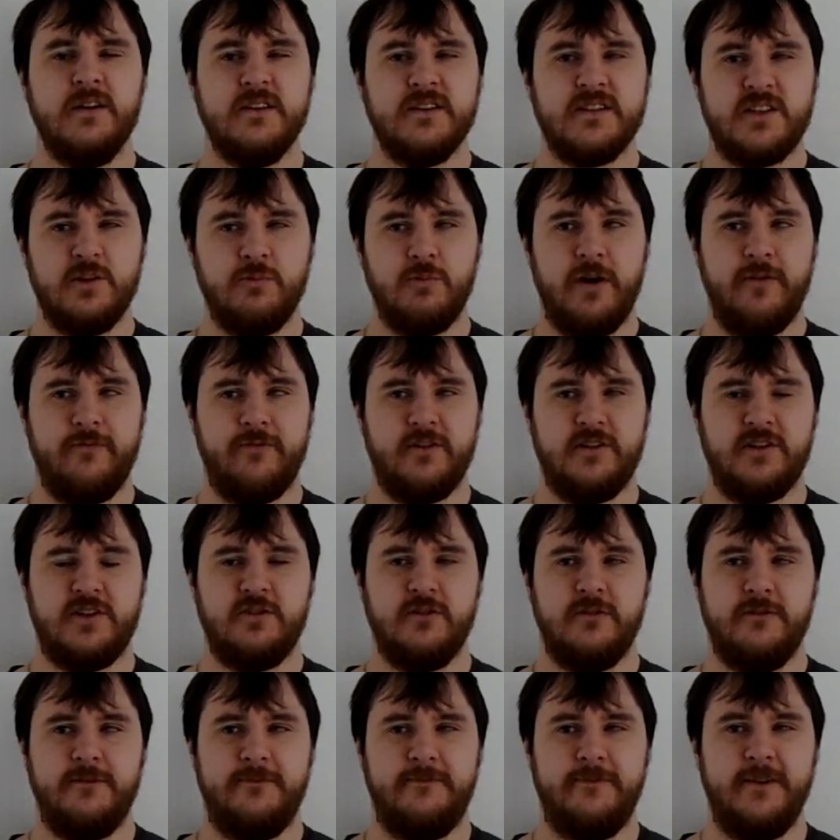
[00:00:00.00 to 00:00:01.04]
So whether it's
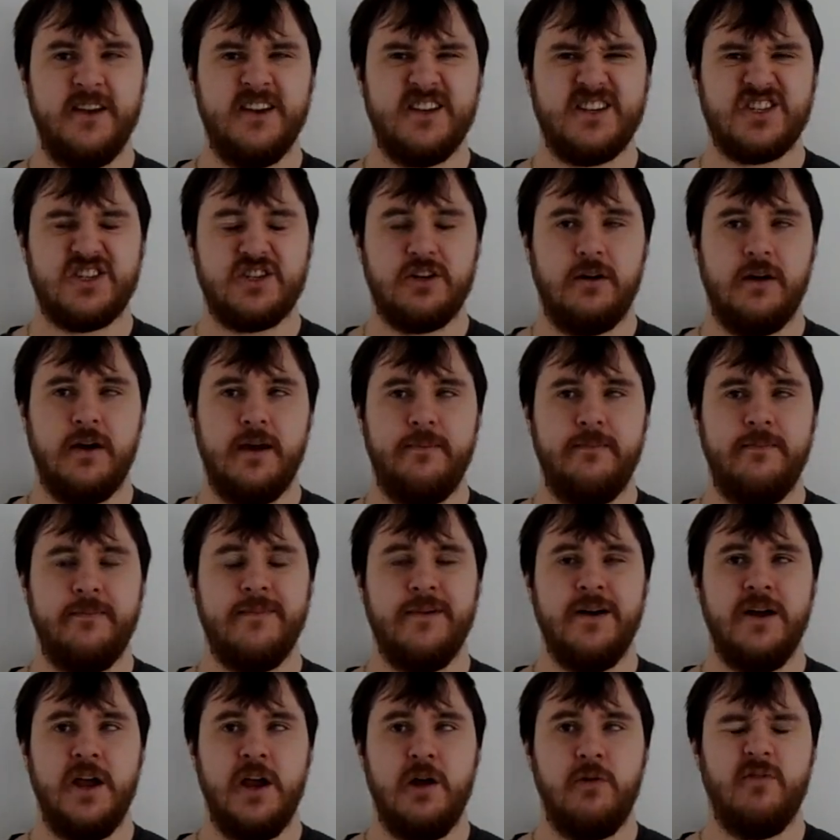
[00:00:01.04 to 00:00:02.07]
your first time,
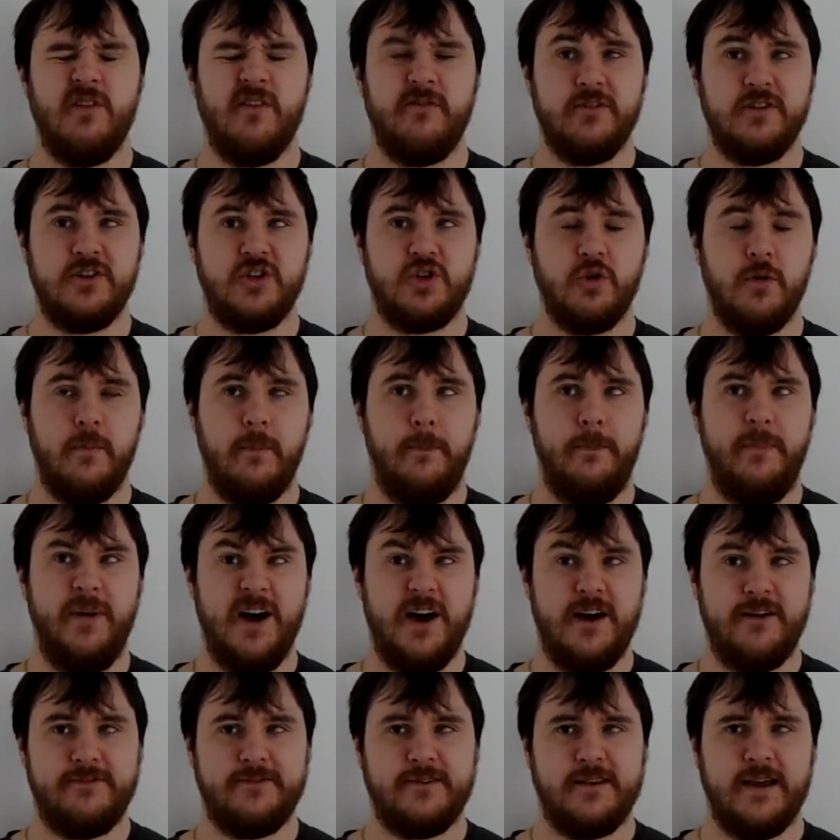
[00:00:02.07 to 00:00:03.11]
whether it's your
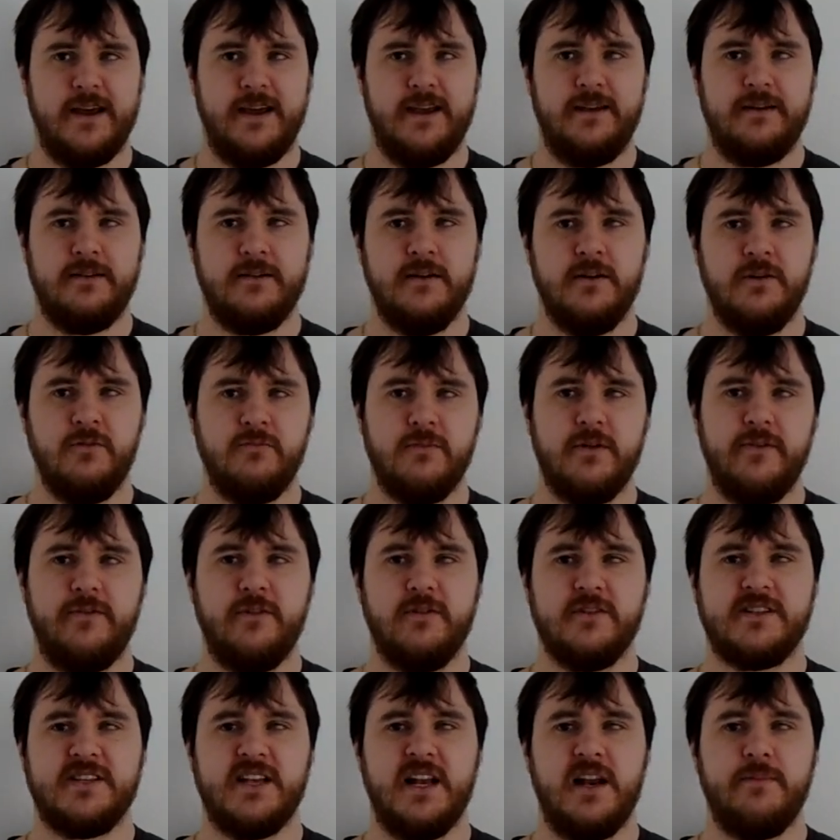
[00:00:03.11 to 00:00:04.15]
birthday, whether
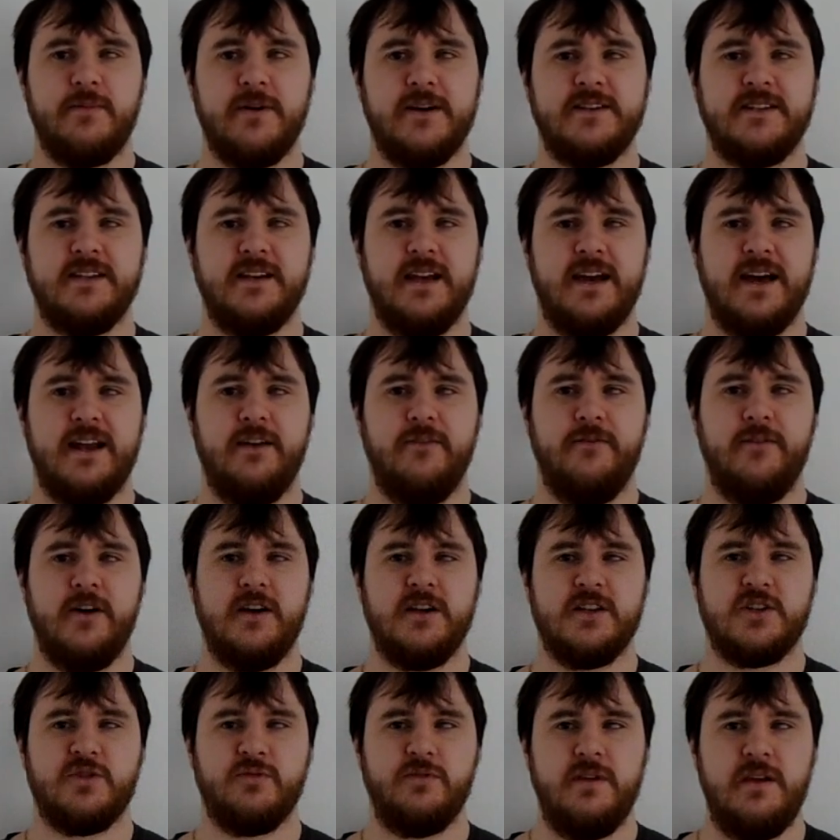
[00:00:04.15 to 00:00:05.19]
you're celebrating
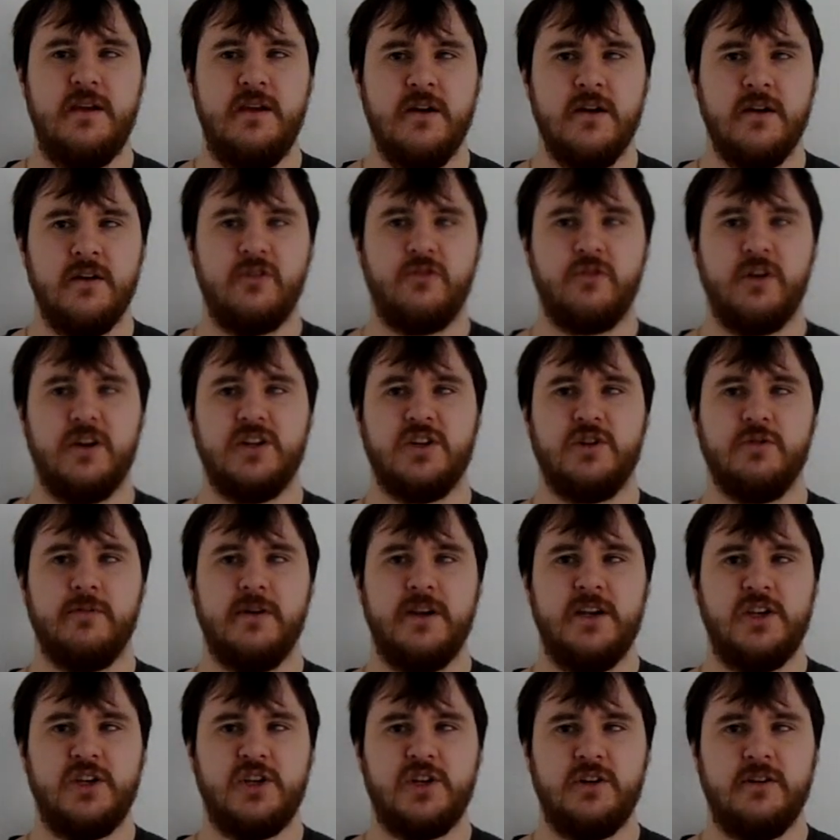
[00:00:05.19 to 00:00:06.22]
anniversary,
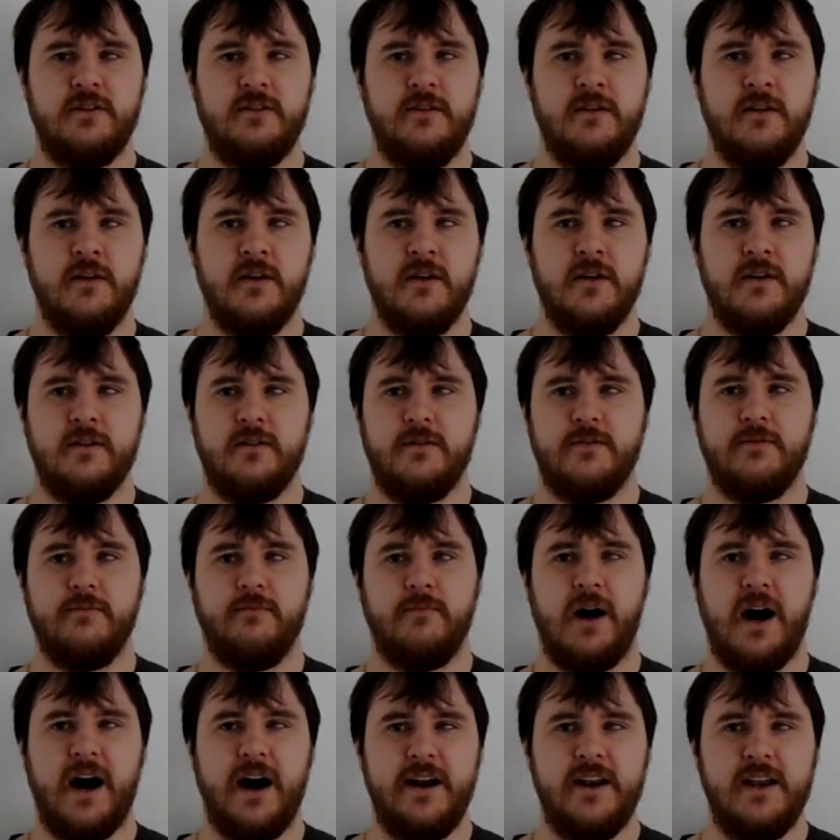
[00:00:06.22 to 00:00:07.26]
graduation, your
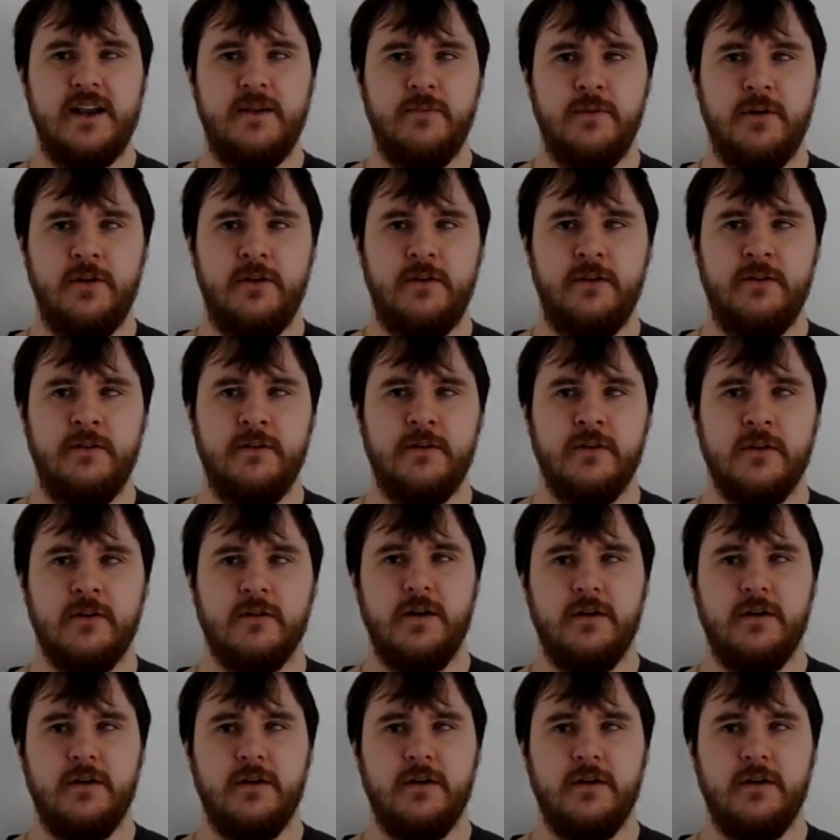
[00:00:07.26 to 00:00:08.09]
honeymoon,